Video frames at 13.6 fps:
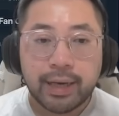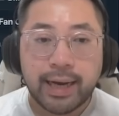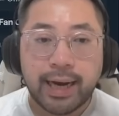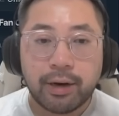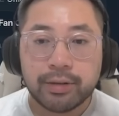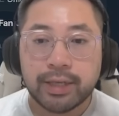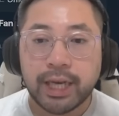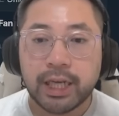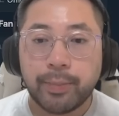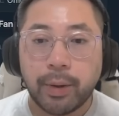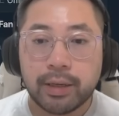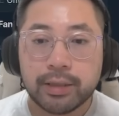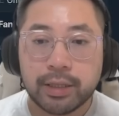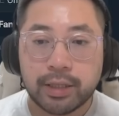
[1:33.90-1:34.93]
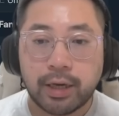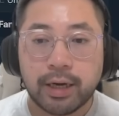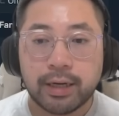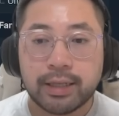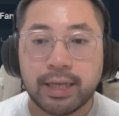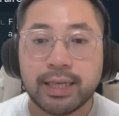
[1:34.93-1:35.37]
Now, Sage Ball and
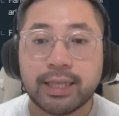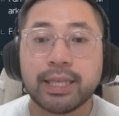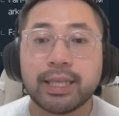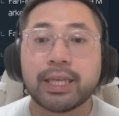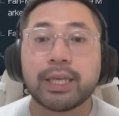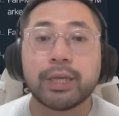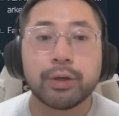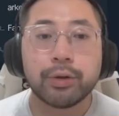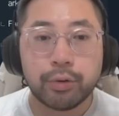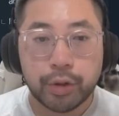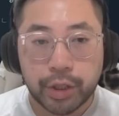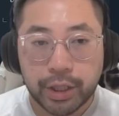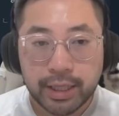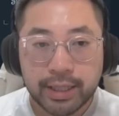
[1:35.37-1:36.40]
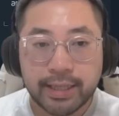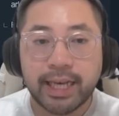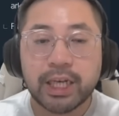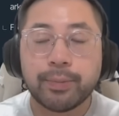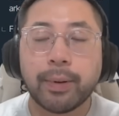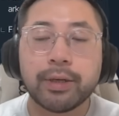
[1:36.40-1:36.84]
Sazan. This is huge.
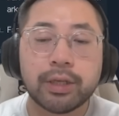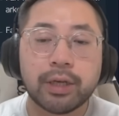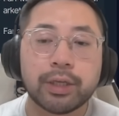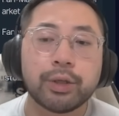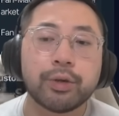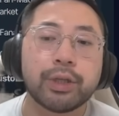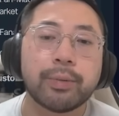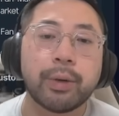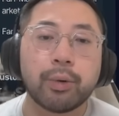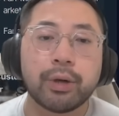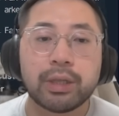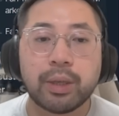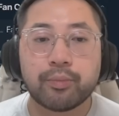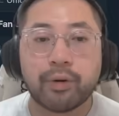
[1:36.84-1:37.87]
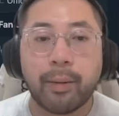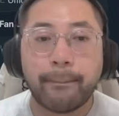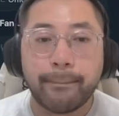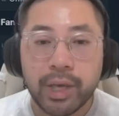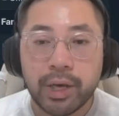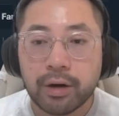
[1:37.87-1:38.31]
Sage Ball Sazan used to be one of the
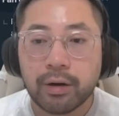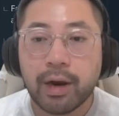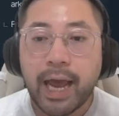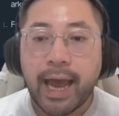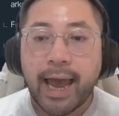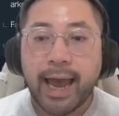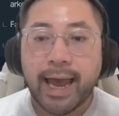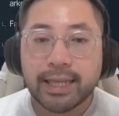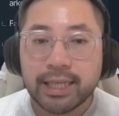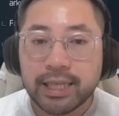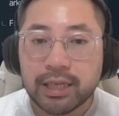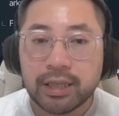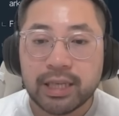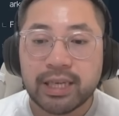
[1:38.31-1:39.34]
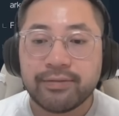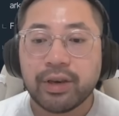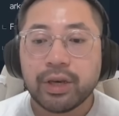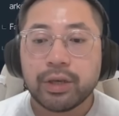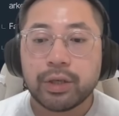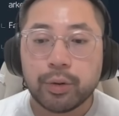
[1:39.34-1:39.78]
premier anti-cleave
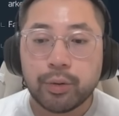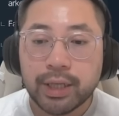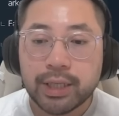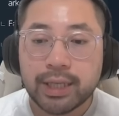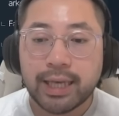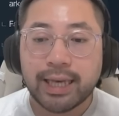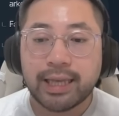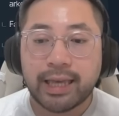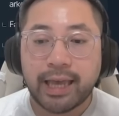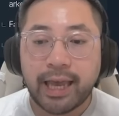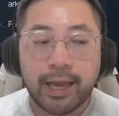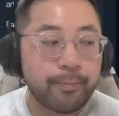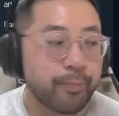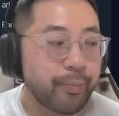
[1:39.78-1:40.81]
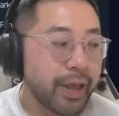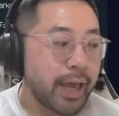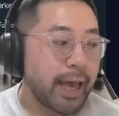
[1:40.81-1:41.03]
units in the game.